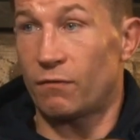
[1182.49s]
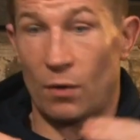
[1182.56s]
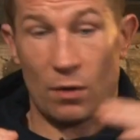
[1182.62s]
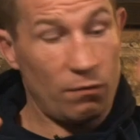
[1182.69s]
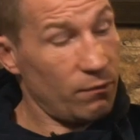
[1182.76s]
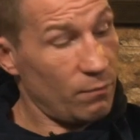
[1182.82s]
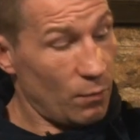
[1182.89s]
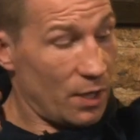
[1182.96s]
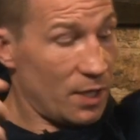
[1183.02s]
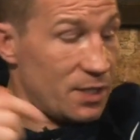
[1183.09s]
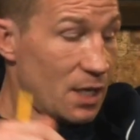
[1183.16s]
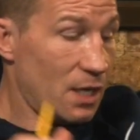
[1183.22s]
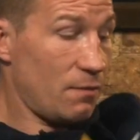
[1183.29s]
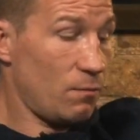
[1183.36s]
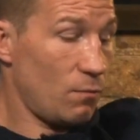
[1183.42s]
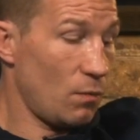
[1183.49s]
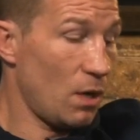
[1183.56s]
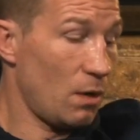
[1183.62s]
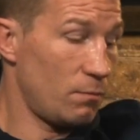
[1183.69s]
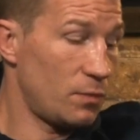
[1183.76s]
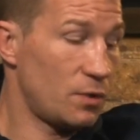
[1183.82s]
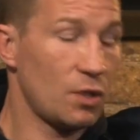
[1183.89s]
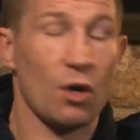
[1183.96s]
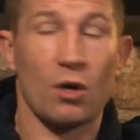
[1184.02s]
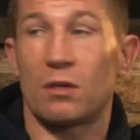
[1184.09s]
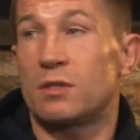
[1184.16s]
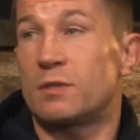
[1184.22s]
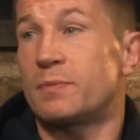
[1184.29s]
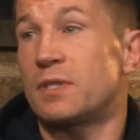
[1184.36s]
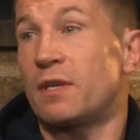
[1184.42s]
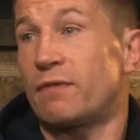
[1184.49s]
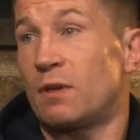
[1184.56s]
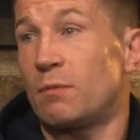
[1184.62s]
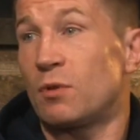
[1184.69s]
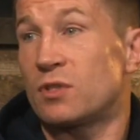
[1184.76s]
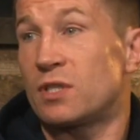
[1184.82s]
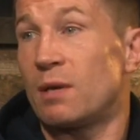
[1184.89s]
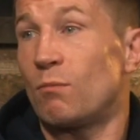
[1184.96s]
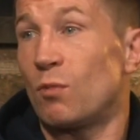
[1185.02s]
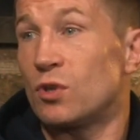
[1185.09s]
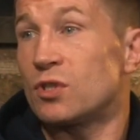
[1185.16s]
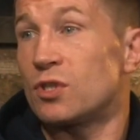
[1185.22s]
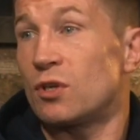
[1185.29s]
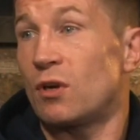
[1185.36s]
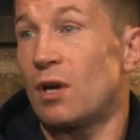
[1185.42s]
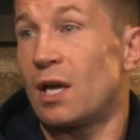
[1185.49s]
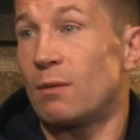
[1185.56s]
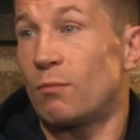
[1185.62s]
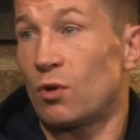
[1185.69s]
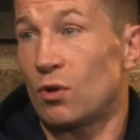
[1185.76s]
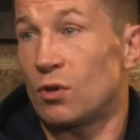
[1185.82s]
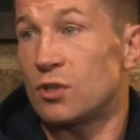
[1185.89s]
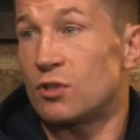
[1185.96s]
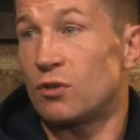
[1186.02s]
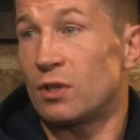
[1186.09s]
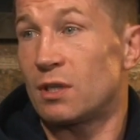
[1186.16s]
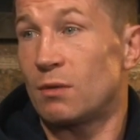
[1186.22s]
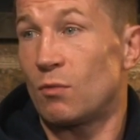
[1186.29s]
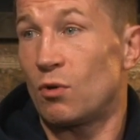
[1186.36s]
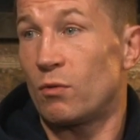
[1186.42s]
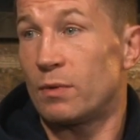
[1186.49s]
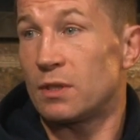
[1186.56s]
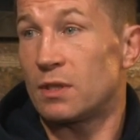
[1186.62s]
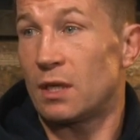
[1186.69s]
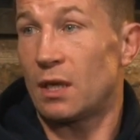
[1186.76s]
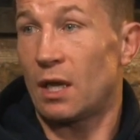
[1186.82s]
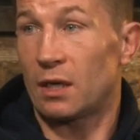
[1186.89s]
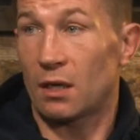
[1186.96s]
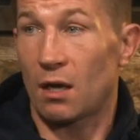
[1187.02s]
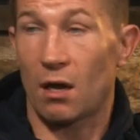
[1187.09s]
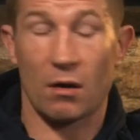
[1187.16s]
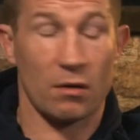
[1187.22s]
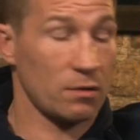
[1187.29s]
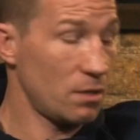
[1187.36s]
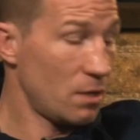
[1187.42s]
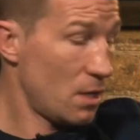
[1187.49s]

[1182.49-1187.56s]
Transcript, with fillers: For when I say, I'm talking specifically about, say, Munster and about Ulster at the moment, and, and Connacht.